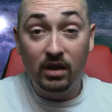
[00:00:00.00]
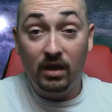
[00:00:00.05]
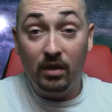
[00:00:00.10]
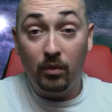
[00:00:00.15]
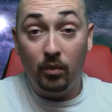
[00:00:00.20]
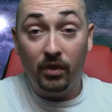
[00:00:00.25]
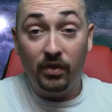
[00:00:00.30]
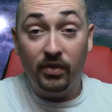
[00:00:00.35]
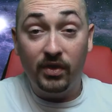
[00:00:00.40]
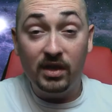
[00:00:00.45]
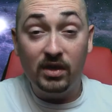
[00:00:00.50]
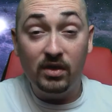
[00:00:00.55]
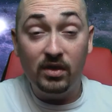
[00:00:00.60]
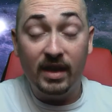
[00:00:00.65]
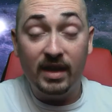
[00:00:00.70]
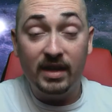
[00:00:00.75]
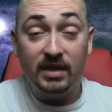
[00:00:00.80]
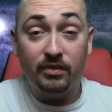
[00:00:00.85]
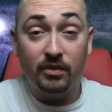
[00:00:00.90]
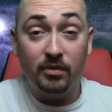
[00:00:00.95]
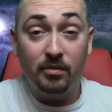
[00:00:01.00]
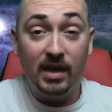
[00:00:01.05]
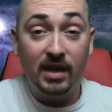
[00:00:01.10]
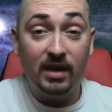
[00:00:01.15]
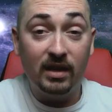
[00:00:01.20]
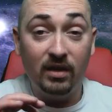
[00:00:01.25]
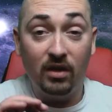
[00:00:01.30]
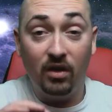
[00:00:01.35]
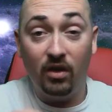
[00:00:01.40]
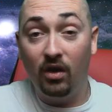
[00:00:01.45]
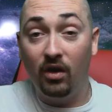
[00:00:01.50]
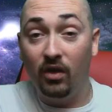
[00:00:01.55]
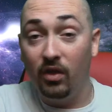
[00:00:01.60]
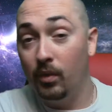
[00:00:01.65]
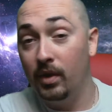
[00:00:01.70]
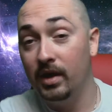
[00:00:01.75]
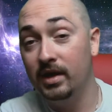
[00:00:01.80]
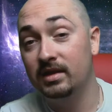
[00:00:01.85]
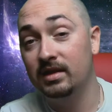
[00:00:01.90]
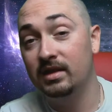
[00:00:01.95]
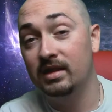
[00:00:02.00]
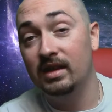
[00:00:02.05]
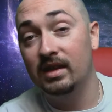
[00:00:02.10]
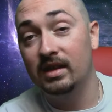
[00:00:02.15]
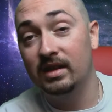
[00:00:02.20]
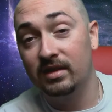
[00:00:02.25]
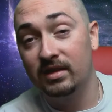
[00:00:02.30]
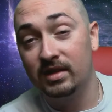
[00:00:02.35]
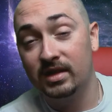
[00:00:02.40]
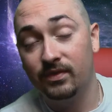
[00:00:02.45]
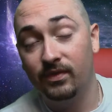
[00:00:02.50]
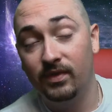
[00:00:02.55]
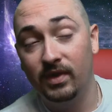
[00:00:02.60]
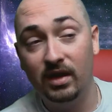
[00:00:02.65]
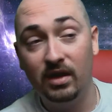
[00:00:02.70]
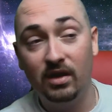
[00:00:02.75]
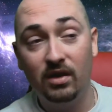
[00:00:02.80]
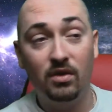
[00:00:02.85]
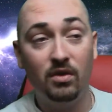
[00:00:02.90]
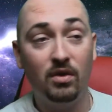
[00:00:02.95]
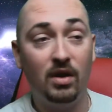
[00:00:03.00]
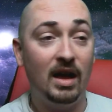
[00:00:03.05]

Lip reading: Well, thank you guys for making it all the way to the end of this video.